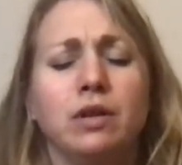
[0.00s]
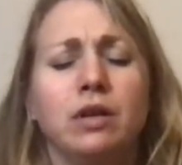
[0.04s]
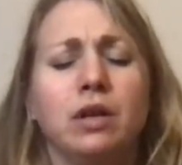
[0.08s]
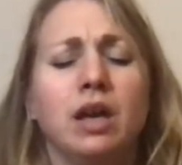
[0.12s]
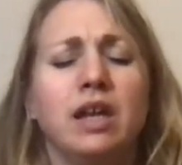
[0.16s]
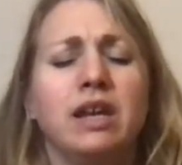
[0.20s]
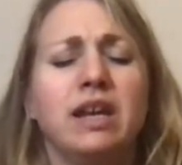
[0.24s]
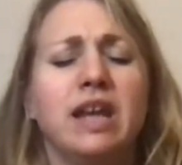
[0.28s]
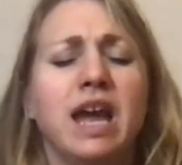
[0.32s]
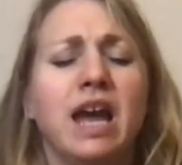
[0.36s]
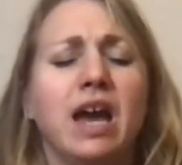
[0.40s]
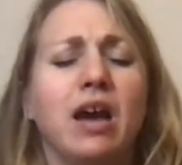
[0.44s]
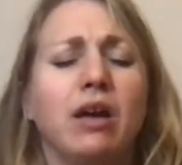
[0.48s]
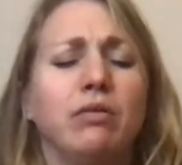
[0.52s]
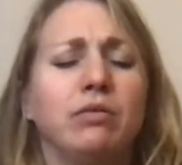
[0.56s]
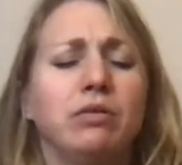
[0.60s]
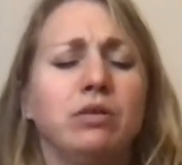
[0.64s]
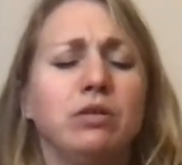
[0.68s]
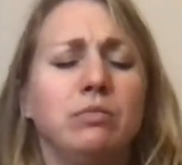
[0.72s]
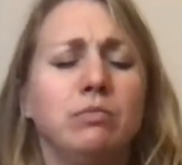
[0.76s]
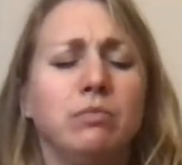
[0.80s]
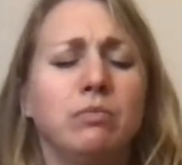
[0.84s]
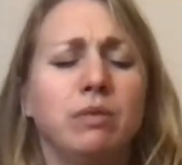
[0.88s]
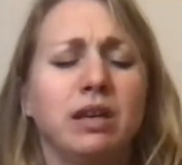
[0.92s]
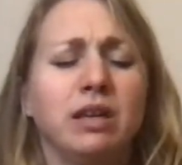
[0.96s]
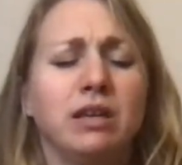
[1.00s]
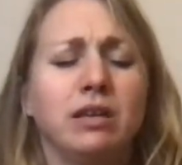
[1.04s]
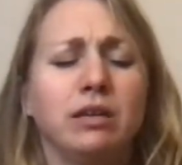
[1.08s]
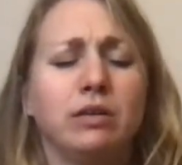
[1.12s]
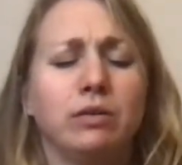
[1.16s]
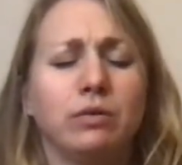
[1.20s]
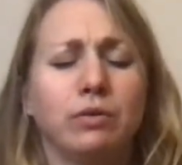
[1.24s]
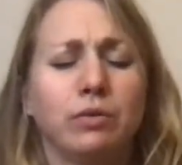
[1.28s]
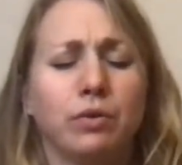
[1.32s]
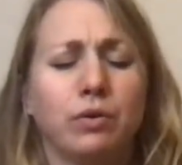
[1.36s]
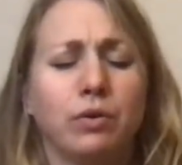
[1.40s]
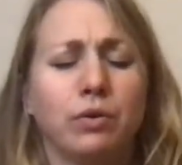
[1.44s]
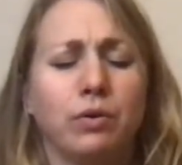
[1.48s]
and how you make
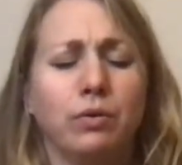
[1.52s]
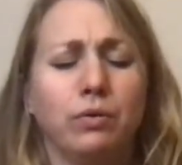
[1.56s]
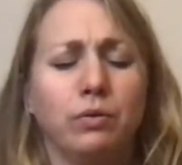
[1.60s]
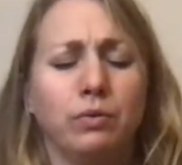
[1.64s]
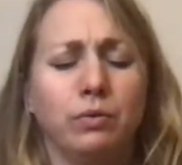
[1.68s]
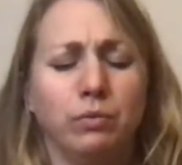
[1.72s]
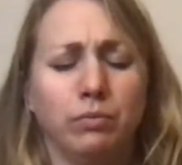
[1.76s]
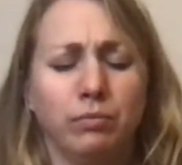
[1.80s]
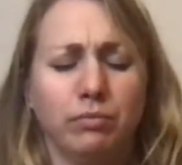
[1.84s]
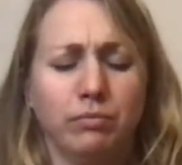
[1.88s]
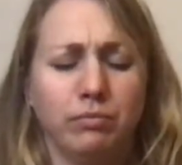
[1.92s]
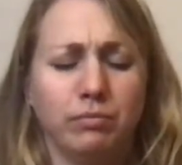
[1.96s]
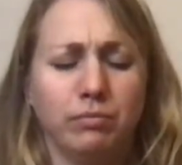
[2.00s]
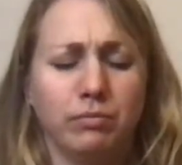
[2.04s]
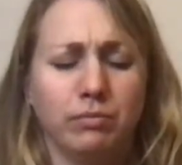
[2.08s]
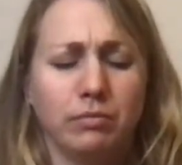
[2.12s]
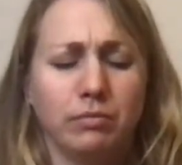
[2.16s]
your home.